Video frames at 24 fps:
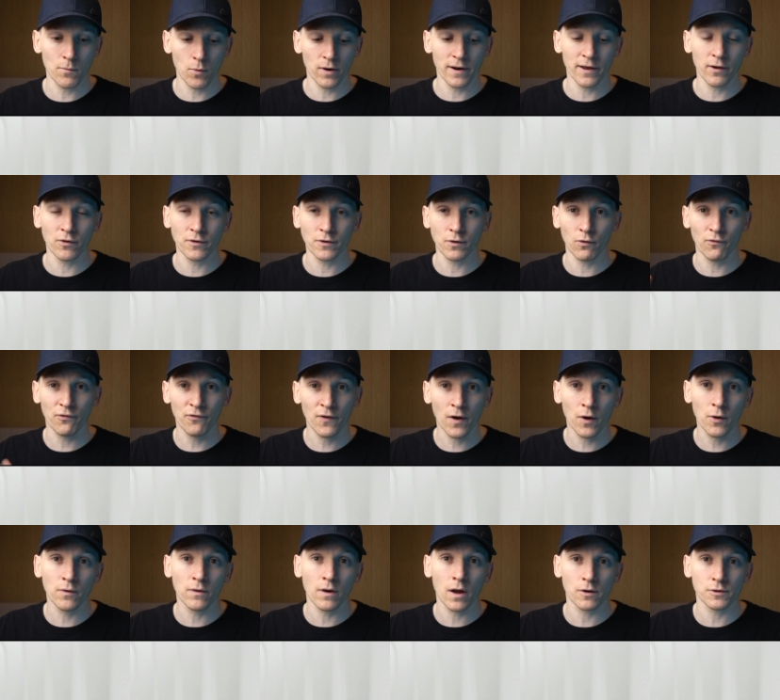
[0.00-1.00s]
wallet on your
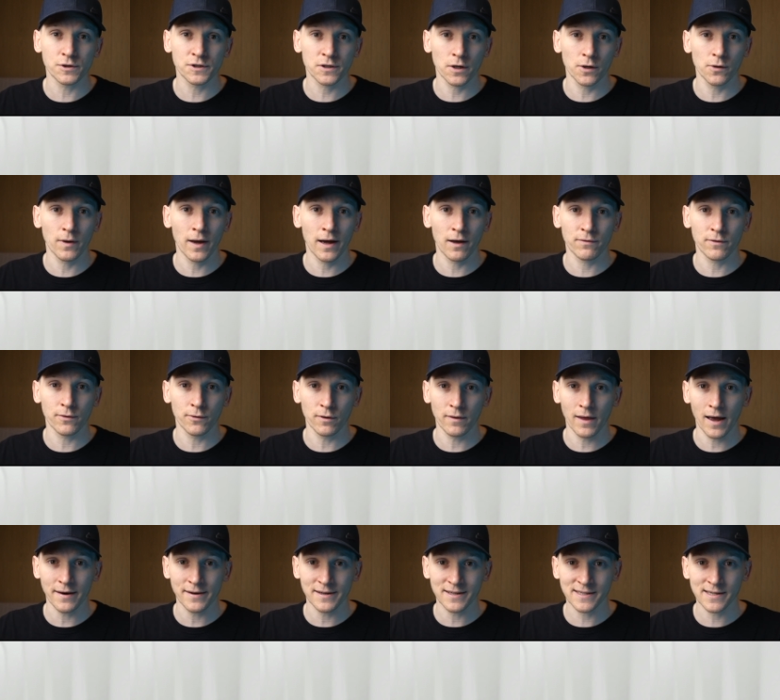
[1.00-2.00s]
phone. I'll show you how to do
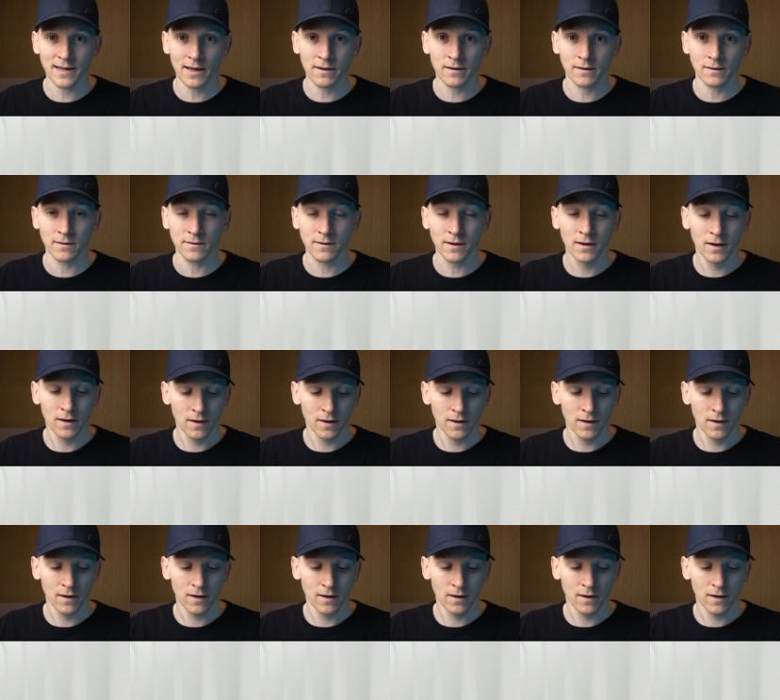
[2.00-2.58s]
that in a second.